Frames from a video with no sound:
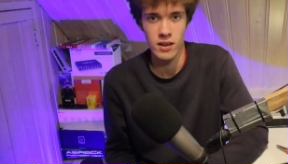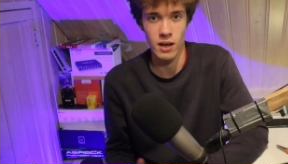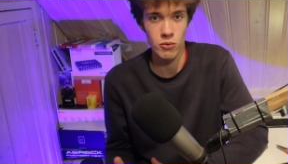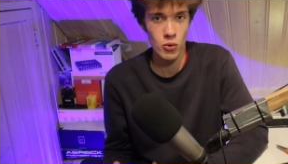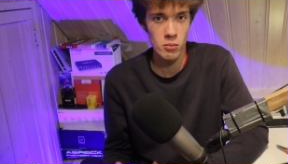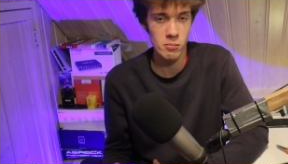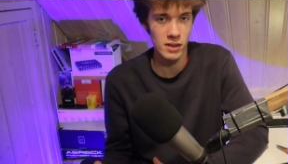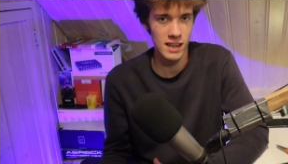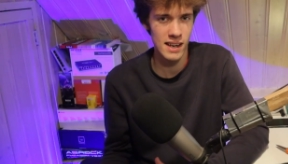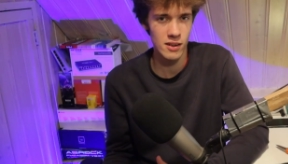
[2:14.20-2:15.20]
Now, normal
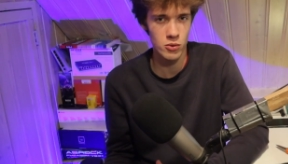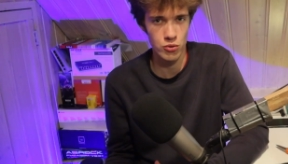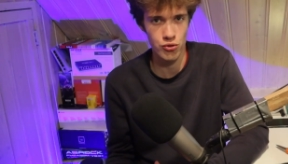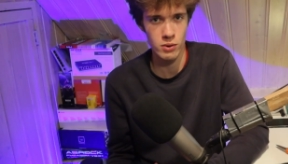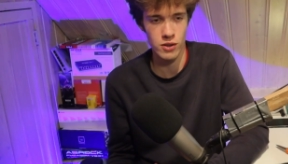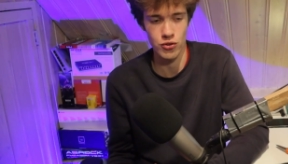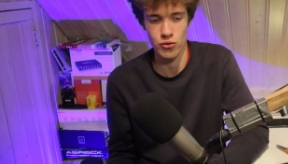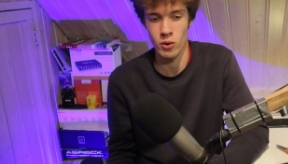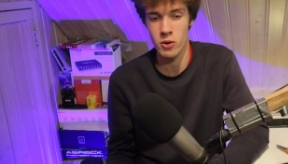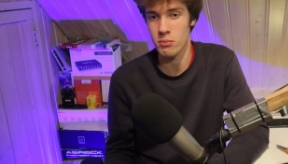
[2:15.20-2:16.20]
mechanical
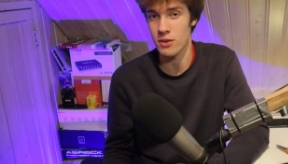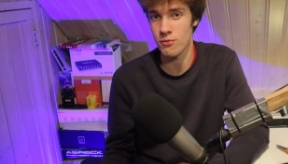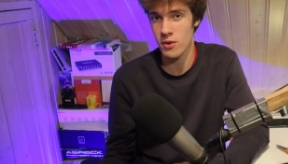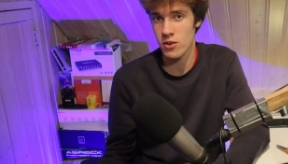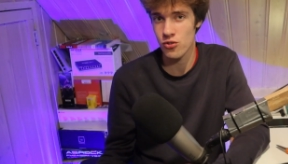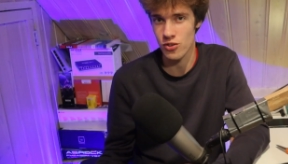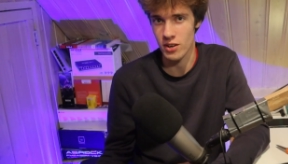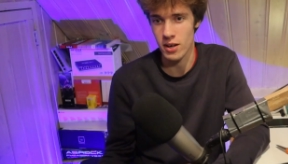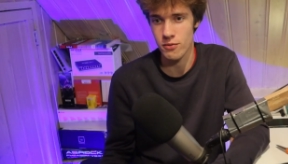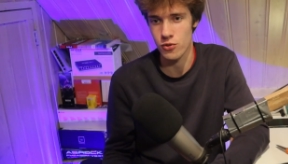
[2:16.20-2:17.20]
switches won't be fast
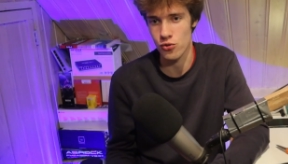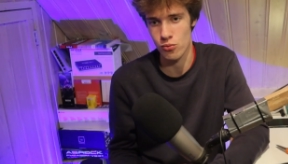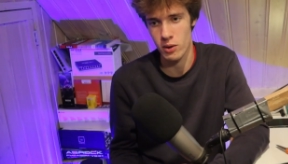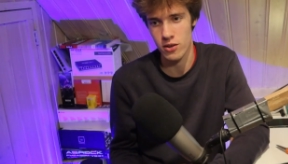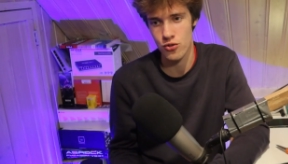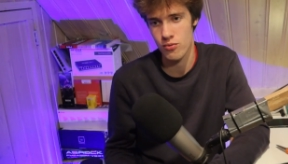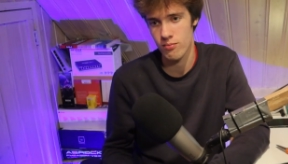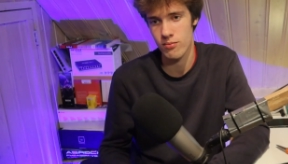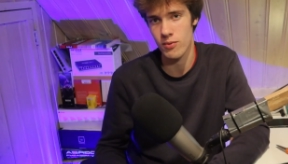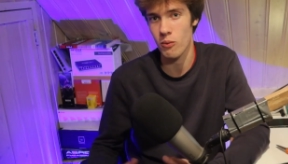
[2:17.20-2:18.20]
enough to switch
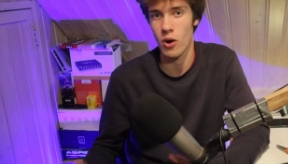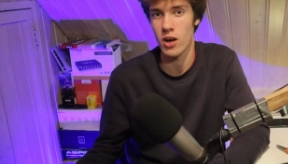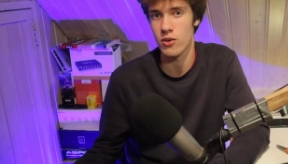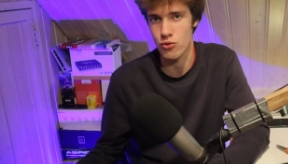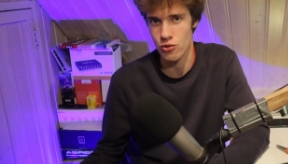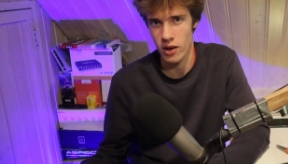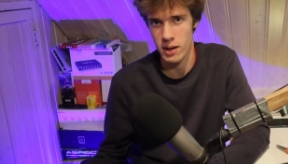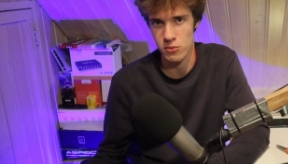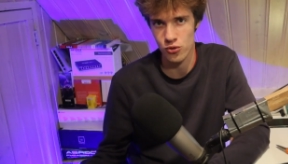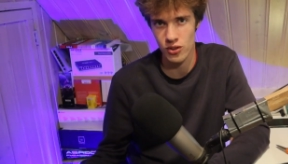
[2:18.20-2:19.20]
100
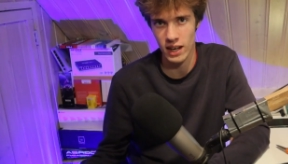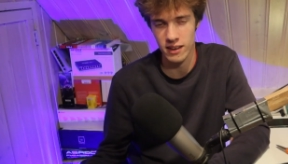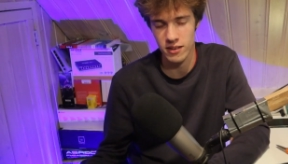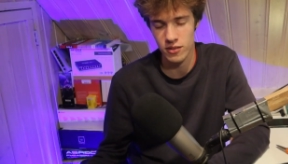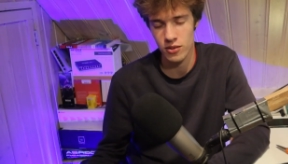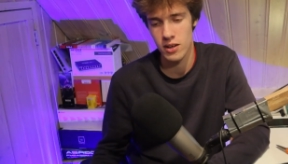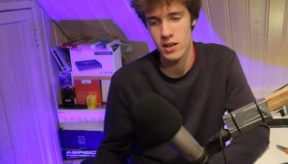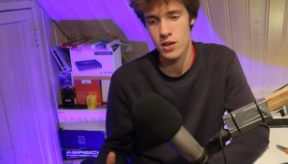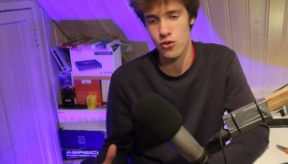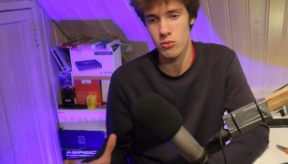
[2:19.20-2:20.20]
times a second.
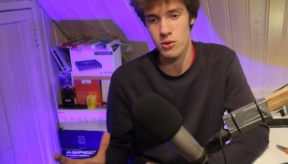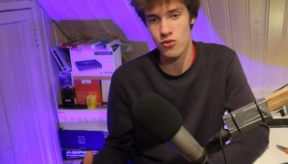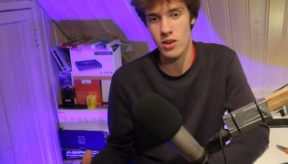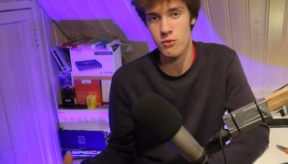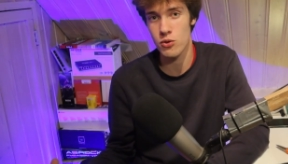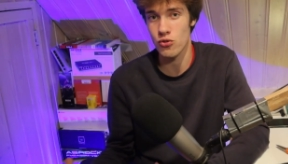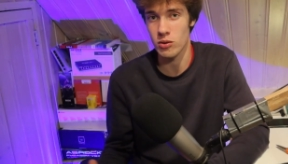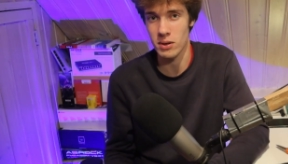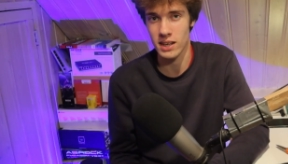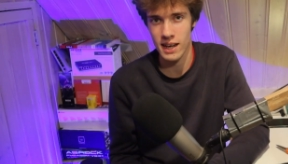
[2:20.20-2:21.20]
So instead of
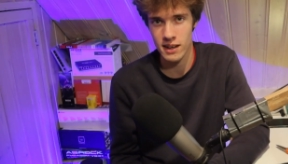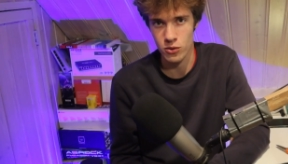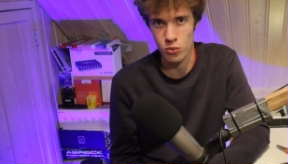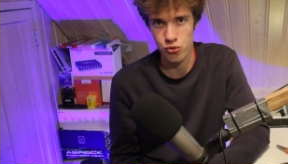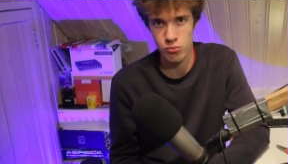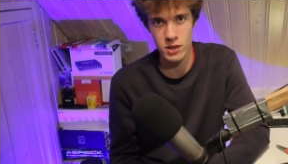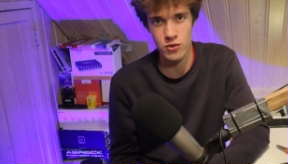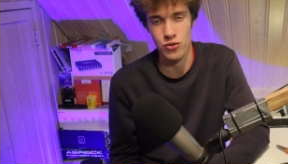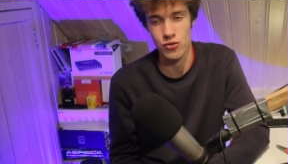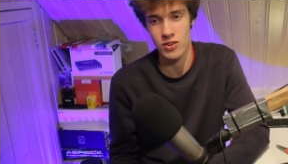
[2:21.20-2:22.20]
using mechanical
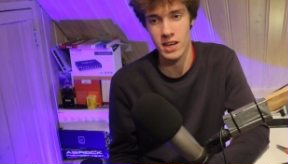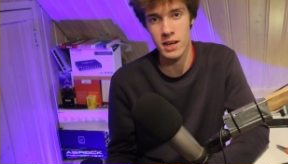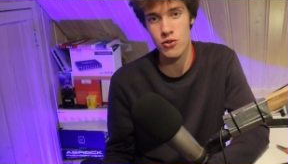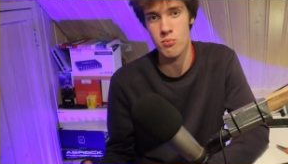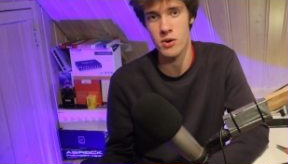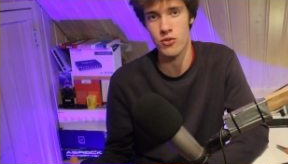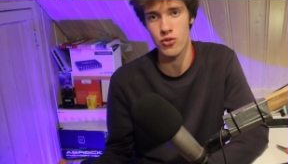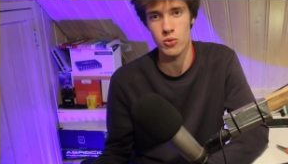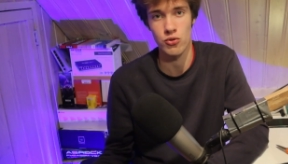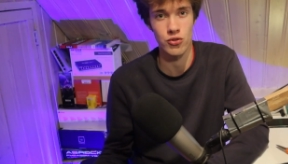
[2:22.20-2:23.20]
switches, the H-bridge
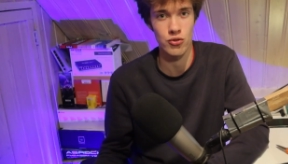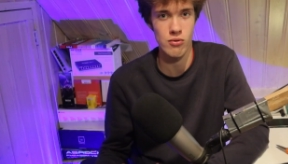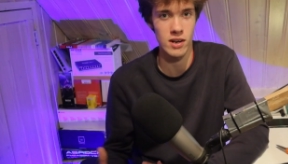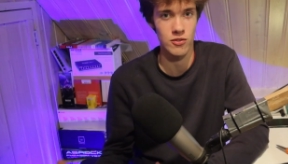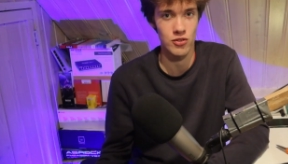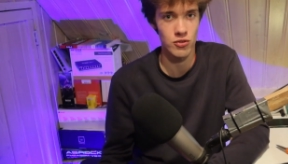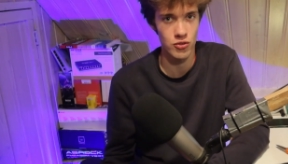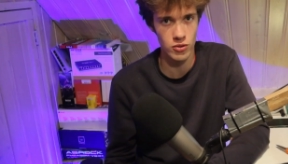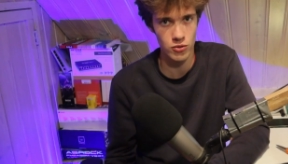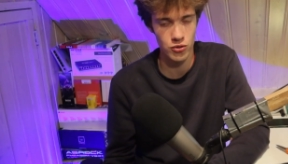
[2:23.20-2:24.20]
uses
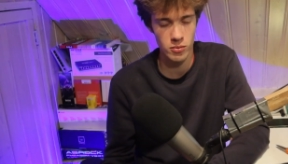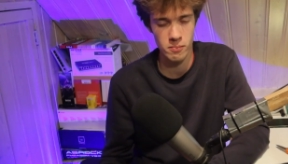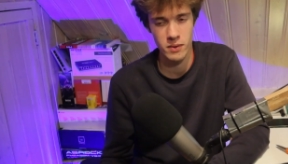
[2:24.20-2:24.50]
transistors.